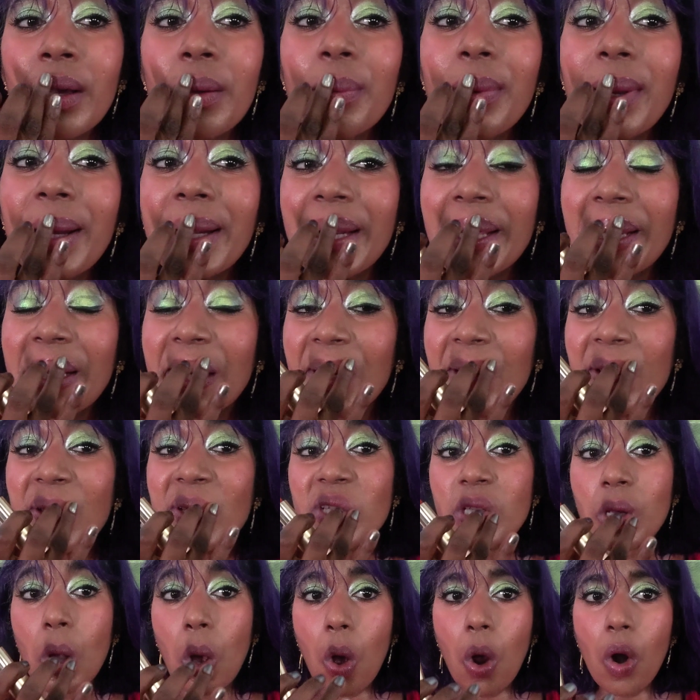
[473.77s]
but it
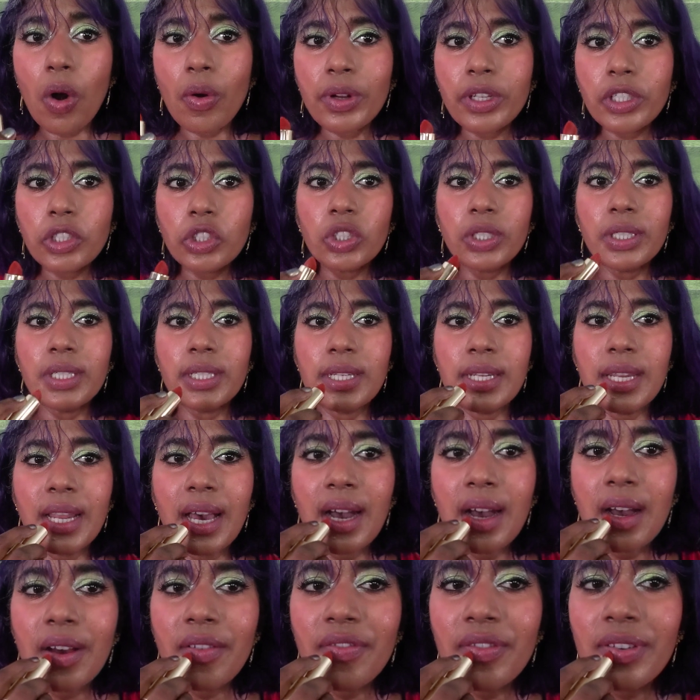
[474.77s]
looks orange
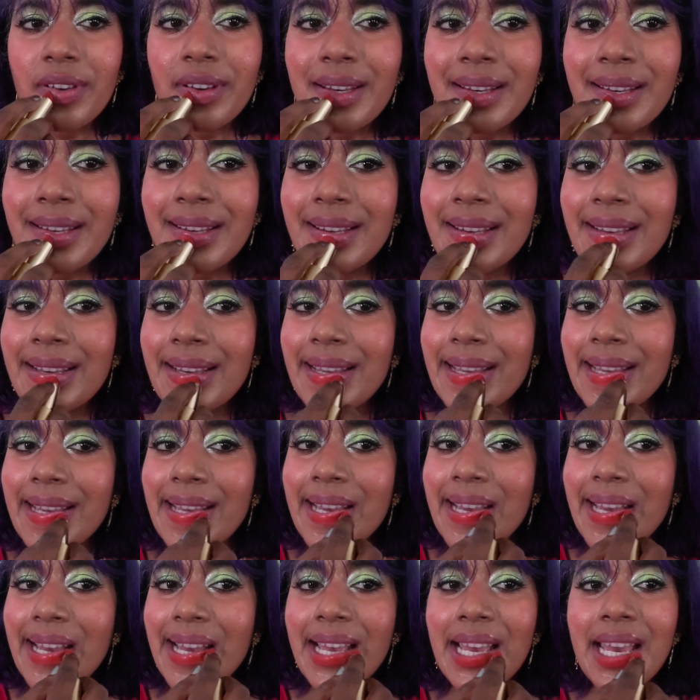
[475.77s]
enough,
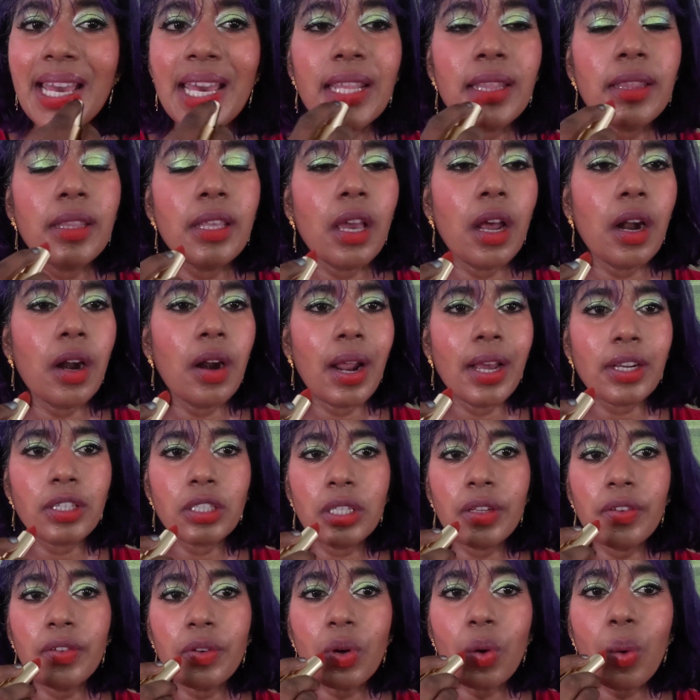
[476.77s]
and they are
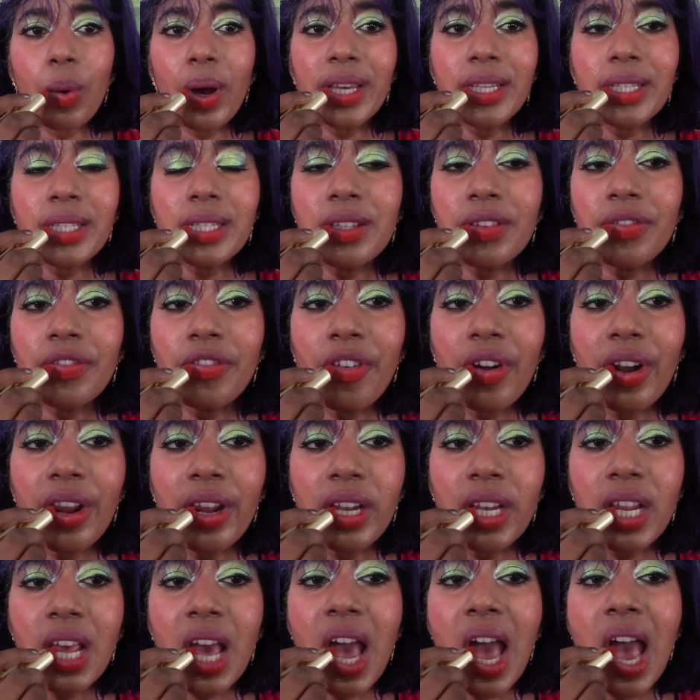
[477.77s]
actually quite
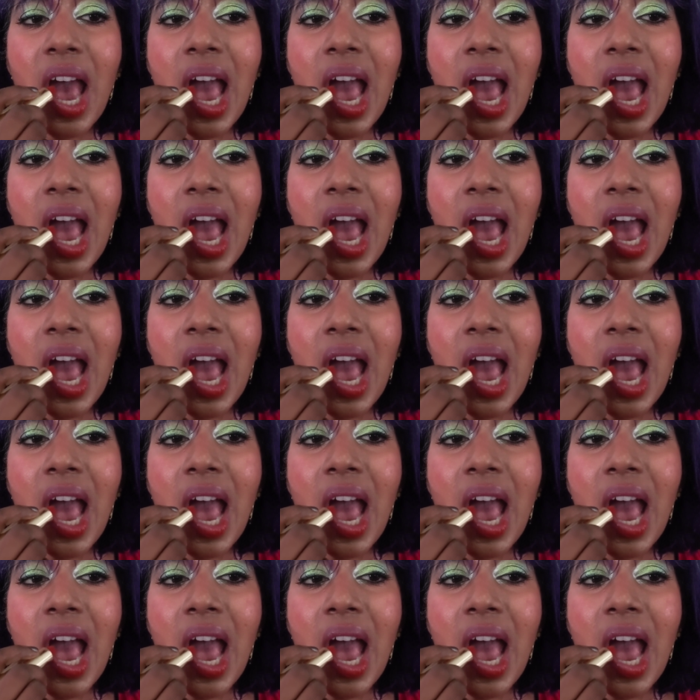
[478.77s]
different.